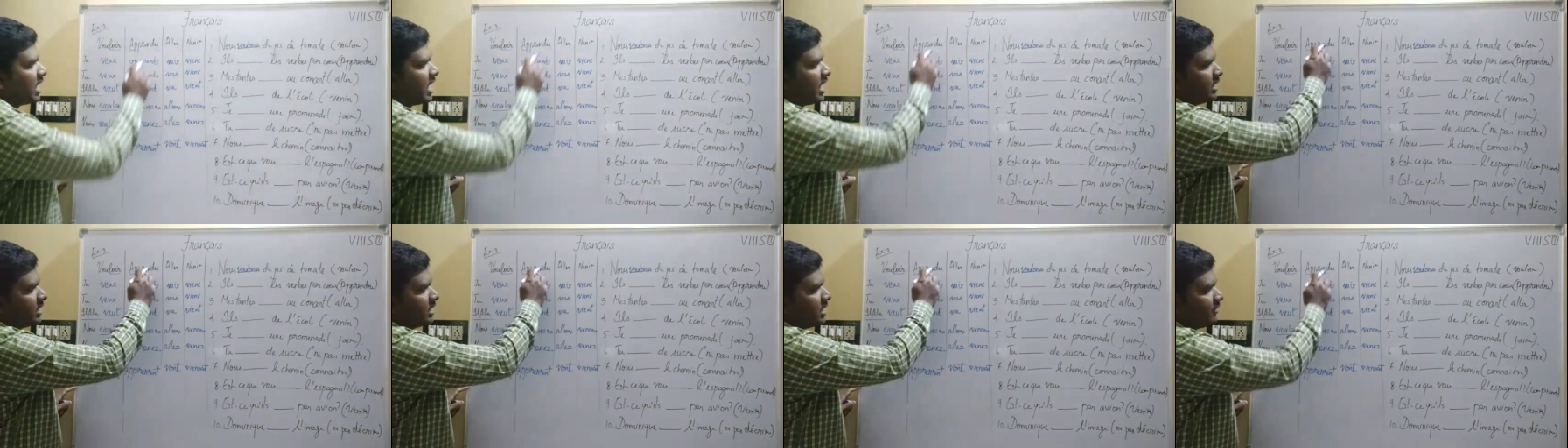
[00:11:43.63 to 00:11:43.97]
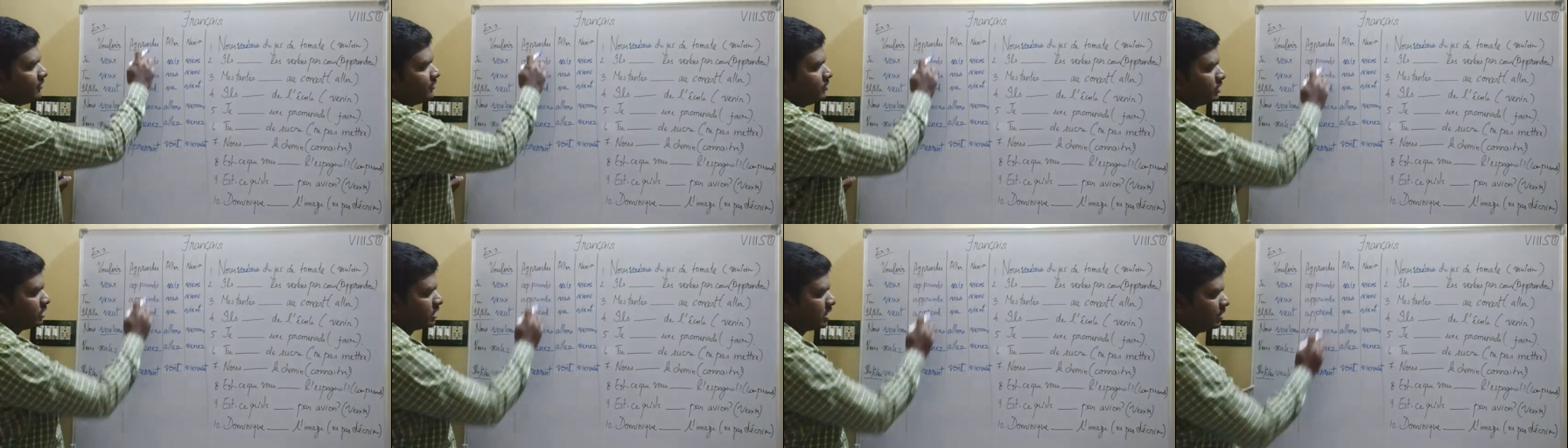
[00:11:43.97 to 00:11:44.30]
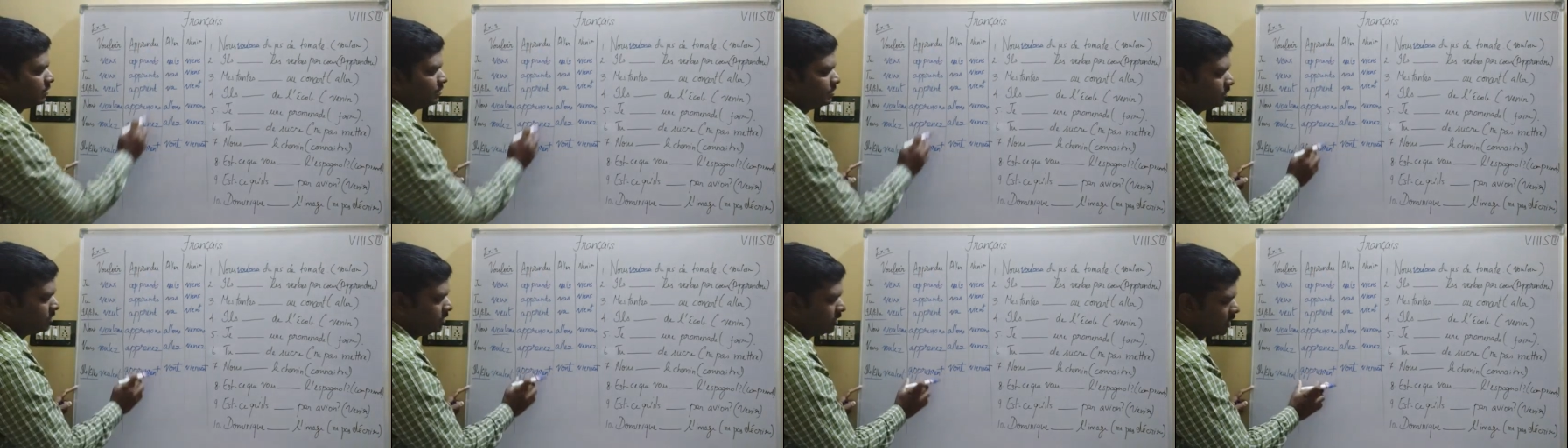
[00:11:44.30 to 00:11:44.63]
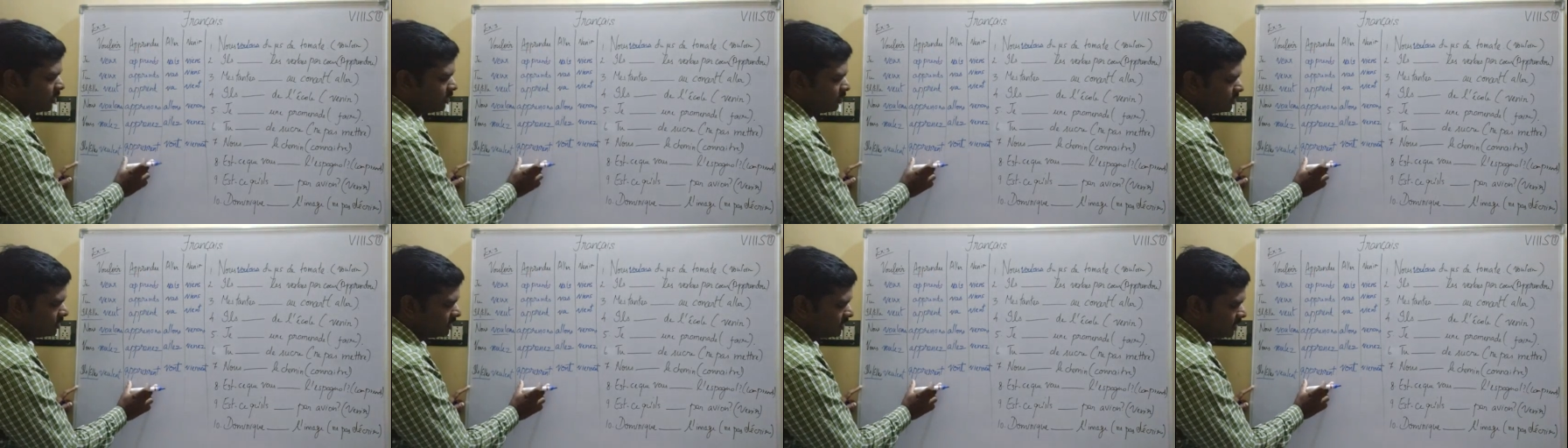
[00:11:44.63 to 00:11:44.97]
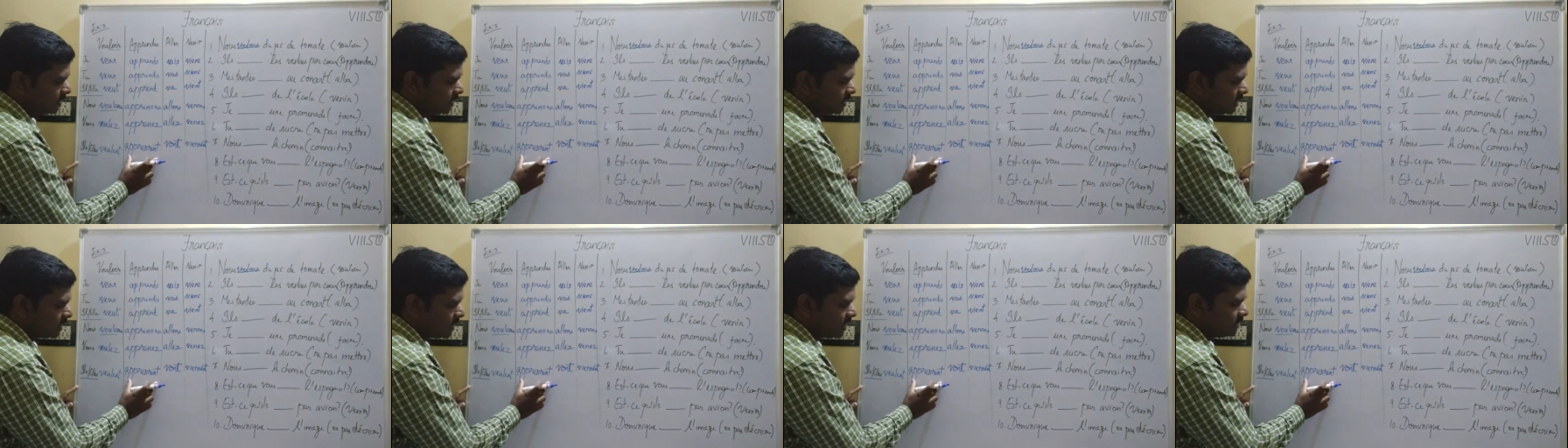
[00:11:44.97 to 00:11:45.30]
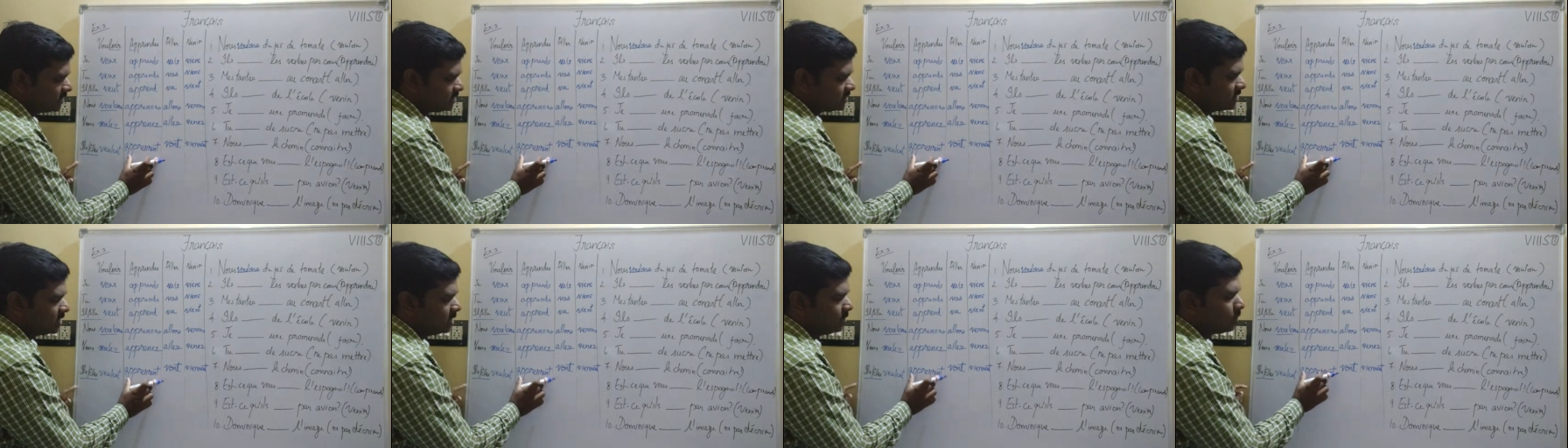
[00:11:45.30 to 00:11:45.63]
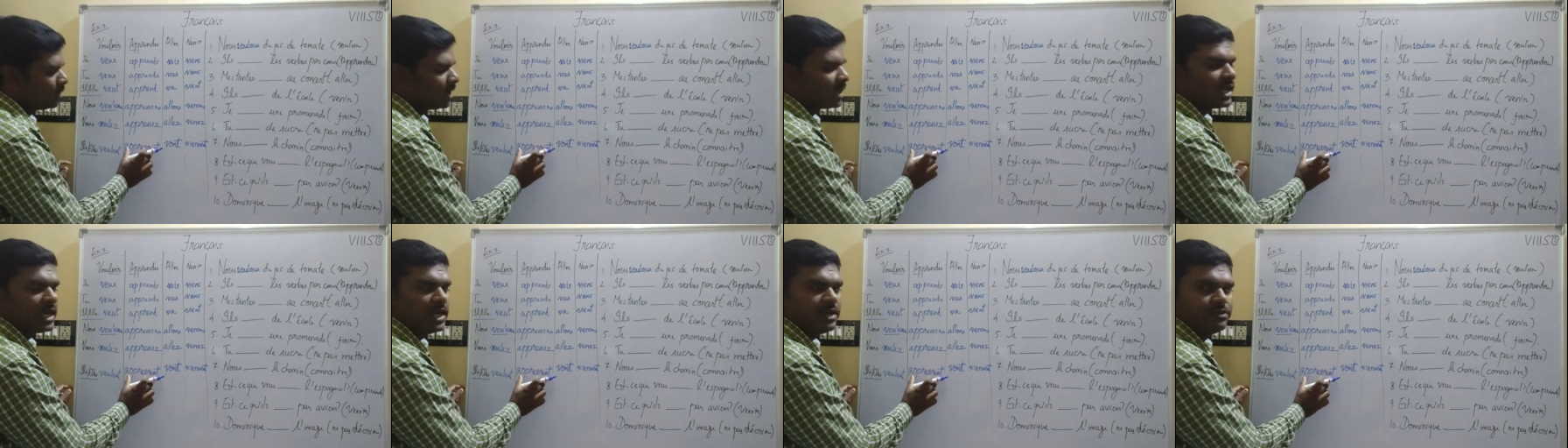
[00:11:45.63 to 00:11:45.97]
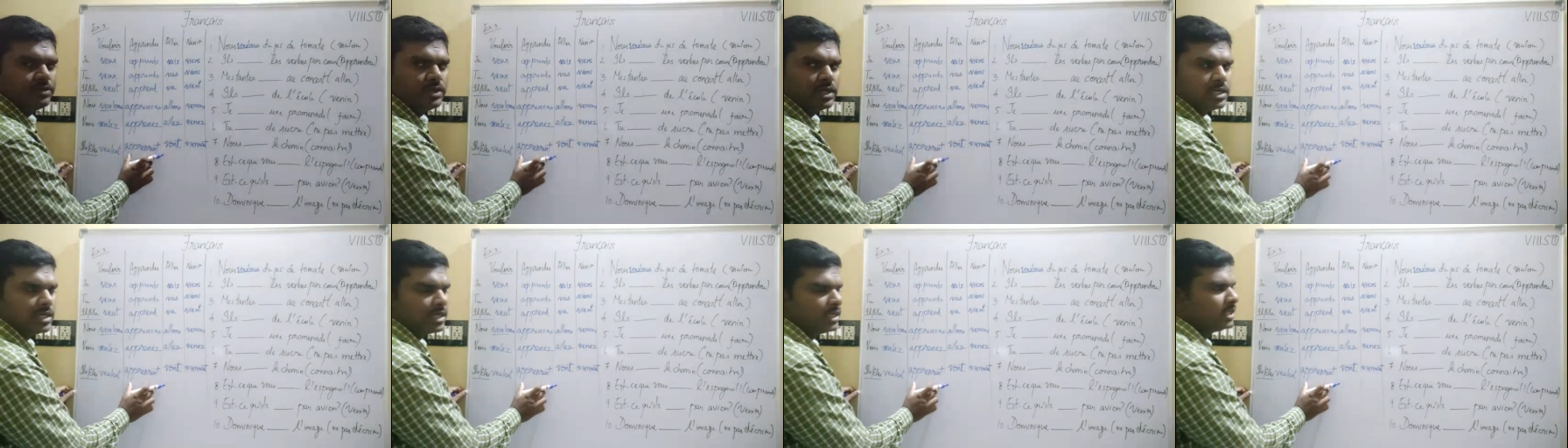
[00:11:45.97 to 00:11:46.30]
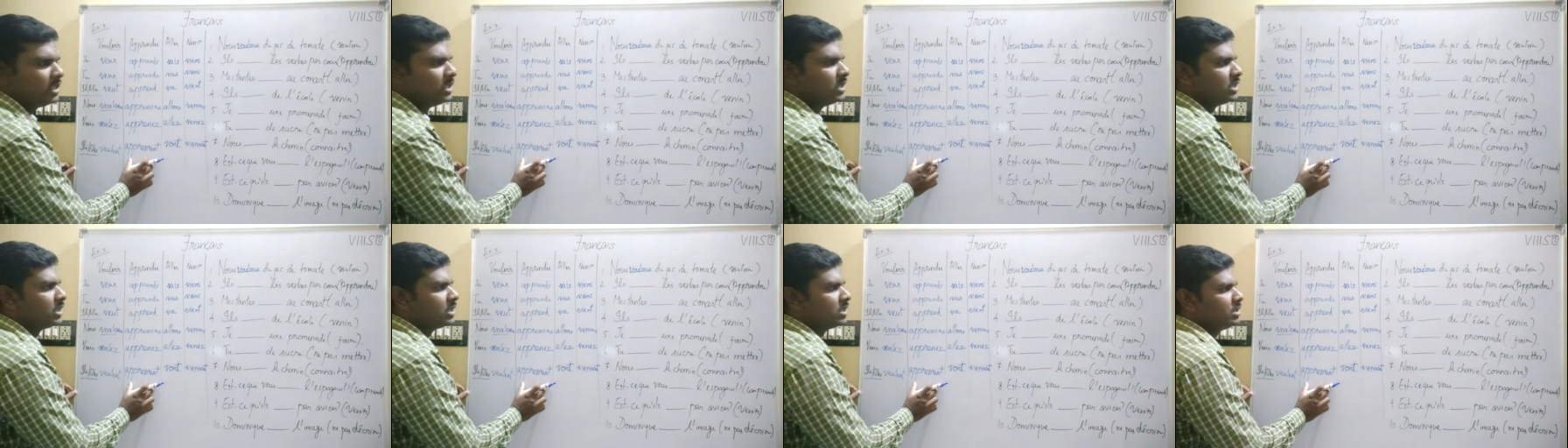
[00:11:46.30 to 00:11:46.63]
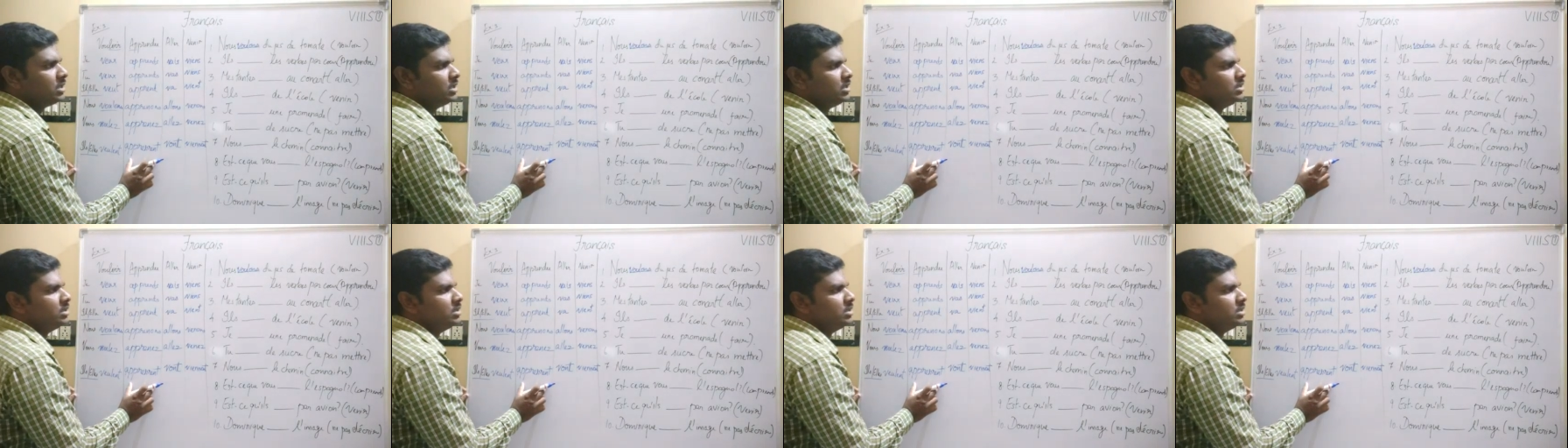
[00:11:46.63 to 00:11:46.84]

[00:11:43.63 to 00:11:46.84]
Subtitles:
I have to come down here and see what I have written here.